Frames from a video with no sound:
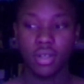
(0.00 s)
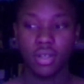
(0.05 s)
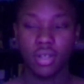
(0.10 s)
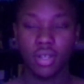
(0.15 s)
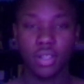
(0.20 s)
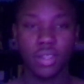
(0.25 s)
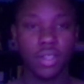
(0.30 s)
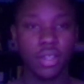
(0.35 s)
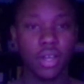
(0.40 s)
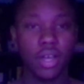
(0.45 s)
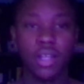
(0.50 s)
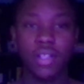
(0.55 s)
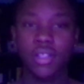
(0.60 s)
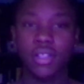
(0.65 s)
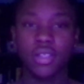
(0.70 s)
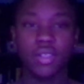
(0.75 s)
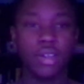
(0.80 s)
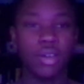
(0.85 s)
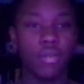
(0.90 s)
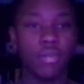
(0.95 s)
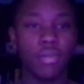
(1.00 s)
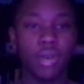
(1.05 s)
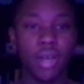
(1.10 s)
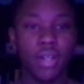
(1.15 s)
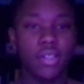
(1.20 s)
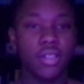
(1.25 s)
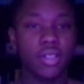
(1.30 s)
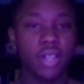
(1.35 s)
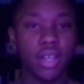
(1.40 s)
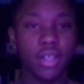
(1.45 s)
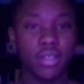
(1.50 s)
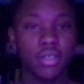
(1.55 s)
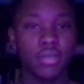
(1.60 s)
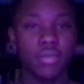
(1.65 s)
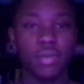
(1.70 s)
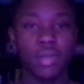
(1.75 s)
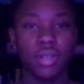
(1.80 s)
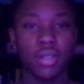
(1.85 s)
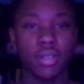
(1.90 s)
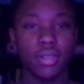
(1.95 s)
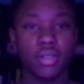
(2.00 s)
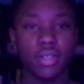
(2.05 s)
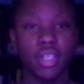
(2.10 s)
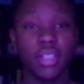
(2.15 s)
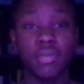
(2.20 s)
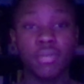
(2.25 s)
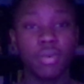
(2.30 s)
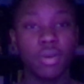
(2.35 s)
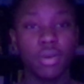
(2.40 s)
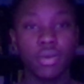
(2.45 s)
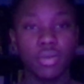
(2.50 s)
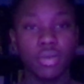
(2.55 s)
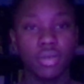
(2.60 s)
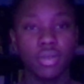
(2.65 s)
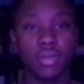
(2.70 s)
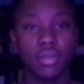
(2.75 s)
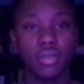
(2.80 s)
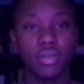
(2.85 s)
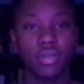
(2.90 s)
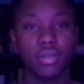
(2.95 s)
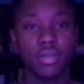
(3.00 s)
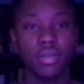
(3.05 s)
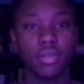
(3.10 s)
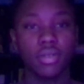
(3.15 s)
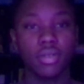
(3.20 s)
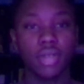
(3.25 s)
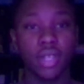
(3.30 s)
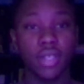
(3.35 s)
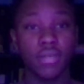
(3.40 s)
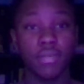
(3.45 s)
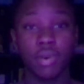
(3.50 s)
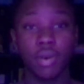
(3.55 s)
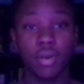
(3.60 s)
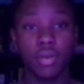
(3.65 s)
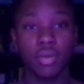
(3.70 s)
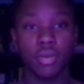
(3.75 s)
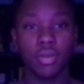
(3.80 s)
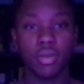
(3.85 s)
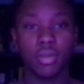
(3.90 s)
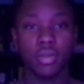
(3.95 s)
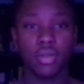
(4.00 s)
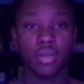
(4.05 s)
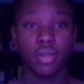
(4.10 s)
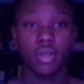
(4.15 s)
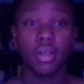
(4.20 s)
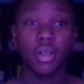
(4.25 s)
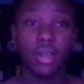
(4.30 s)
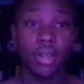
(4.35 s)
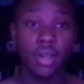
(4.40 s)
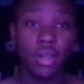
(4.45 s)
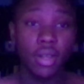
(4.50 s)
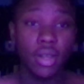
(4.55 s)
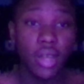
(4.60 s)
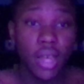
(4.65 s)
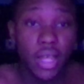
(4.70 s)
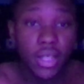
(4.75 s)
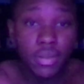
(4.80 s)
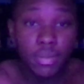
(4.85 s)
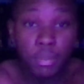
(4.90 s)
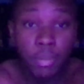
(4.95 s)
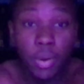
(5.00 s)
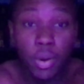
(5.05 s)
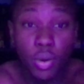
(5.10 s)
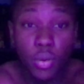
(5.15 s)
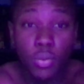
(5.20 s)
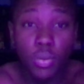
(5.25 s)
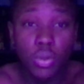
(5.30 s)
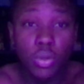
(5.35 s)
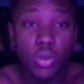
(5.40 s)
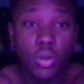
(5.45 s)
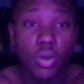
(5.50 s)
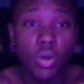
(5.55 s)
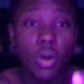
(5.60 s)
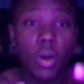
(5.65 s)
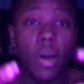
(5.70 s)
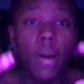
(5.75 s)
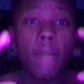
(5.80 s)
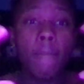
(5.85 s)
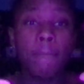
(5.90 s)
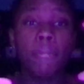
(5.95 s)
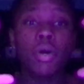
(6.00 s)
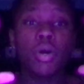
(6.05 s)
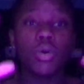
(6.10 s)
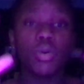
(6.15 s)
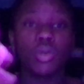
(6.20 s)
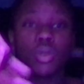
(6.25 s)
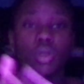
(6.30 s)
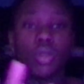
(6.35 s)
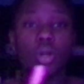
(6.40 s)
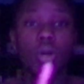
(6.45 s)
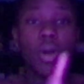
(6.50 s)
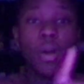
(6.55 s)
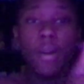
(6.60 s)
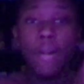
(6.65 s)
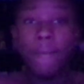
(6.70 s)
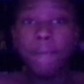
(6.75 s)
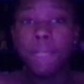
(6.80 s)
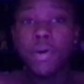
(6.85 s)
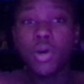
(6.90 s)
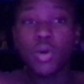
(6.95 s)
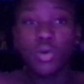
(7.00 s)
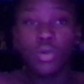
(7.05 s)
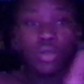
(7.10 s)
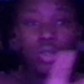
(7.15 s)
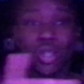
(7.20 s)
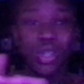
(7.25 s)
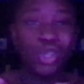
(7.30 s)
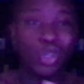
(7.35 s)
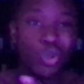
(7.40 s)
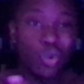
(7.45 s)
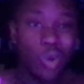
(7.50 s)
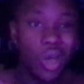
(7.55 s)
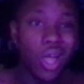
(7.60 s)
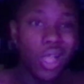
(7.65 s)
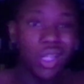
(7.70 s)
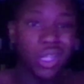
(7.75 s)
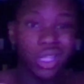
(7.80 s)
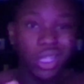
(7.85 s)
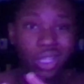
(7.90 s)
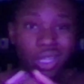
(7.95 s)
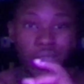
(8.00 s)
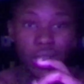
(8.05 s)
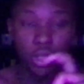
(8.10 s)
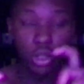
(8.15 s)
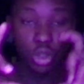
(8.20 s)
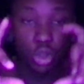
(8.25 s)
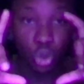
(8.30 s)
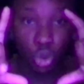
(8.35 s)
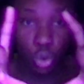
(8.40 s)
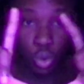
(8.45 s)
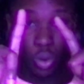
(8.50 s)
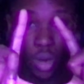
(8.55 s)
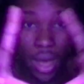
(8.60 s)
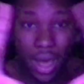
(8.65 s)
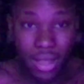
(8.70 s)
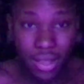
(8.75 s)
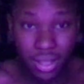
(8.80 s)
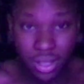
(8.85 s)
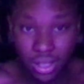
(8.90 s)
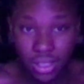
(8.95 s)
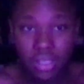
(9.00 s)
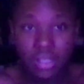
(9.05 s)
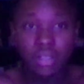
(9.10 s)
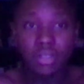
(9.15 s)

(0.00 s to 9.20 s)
I think I just saw. Him, I just answered my. It's both. It's both. It's both. Both. Both. Duality duality